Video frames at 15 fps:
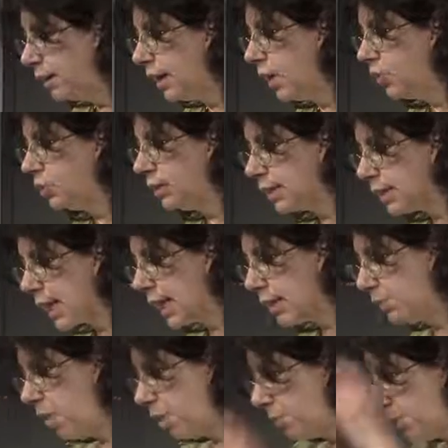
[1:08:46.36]
now, this kind
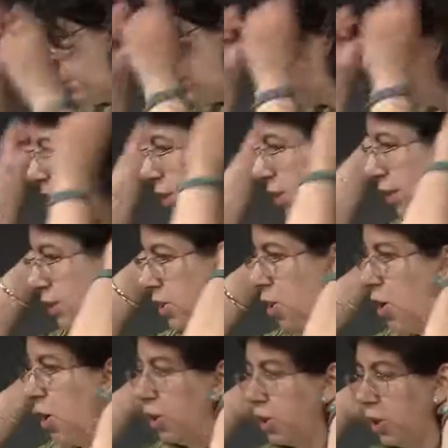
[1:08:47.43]
of optimization is
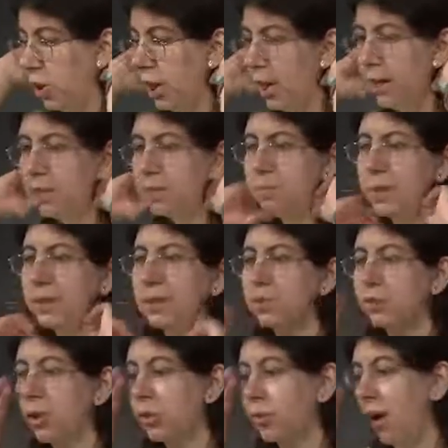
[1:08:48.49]
all good, but
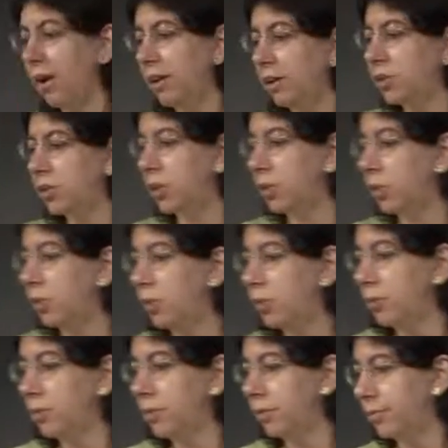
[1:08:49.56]
it requires
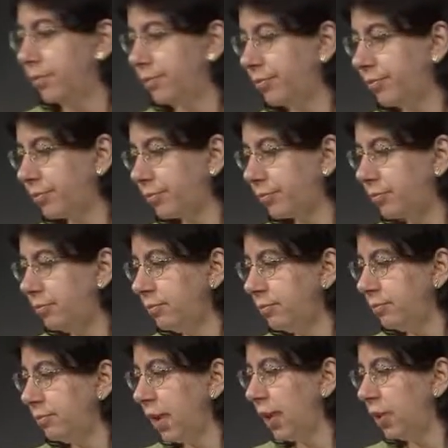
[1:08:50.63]
you
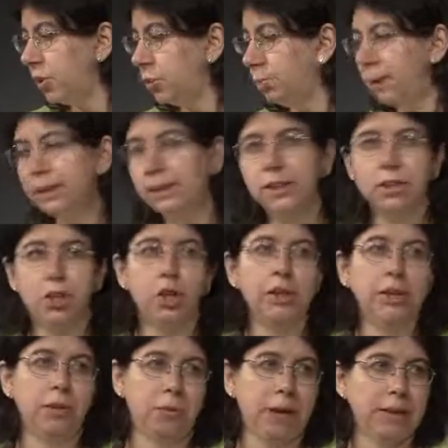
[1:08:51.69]
to pick these
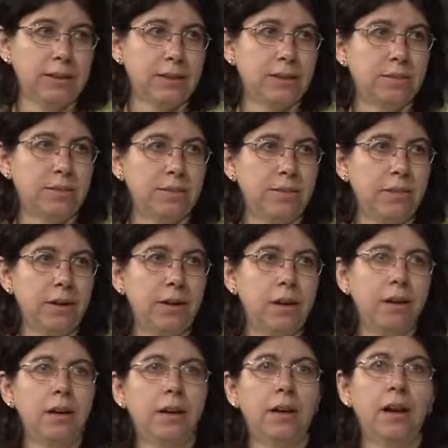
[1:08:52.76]
learning rates.
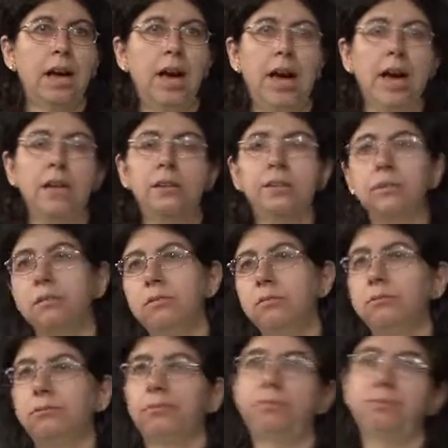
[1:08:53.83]
And
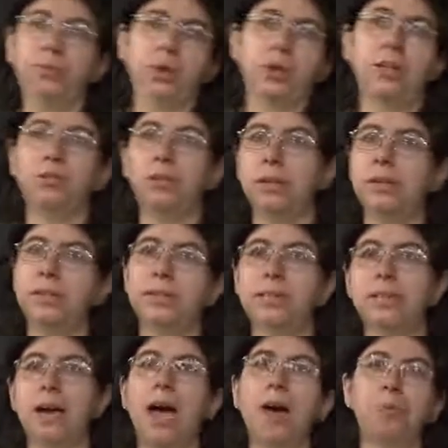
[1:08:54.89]
you can treat this
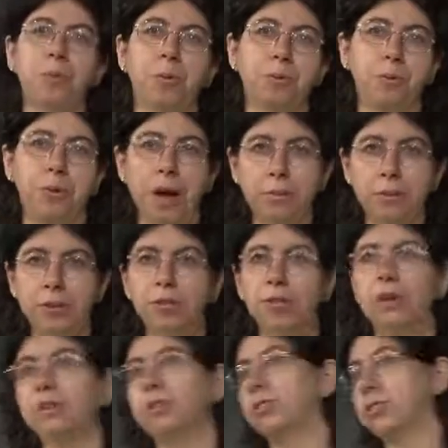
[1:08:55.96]
as a hyperparameter
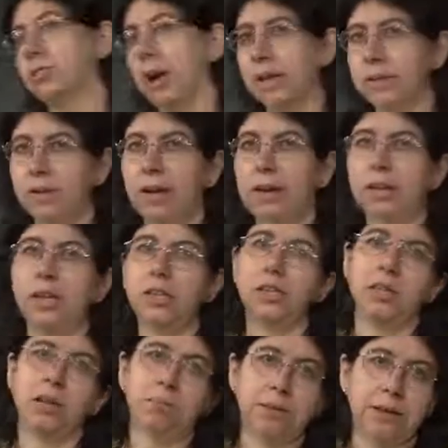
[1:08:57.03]
and use
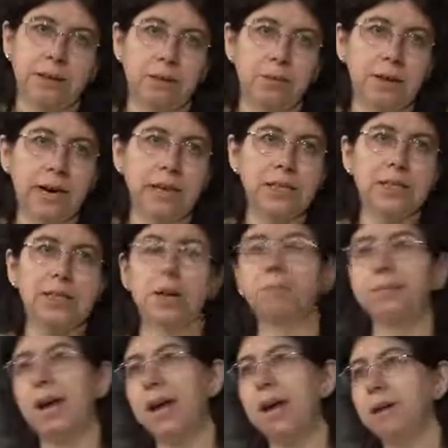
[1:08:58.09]
cross-validation and pick the rates.
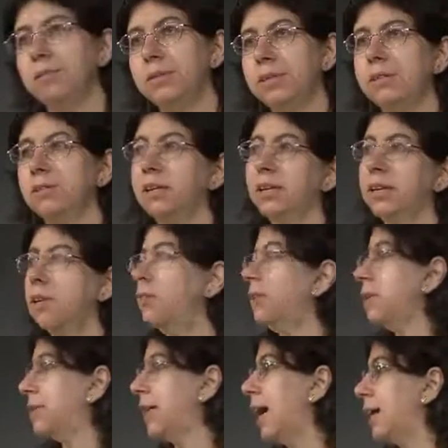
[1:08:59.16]
Sometimes the
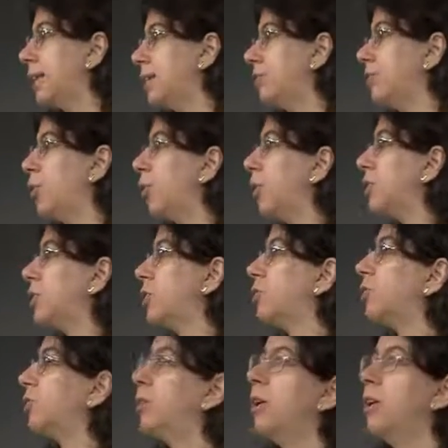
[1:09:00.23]
theory says, of course,
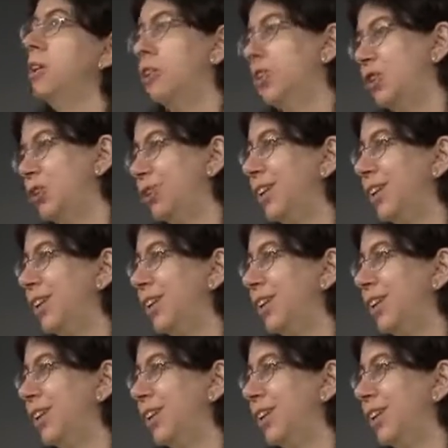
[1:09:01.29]
you should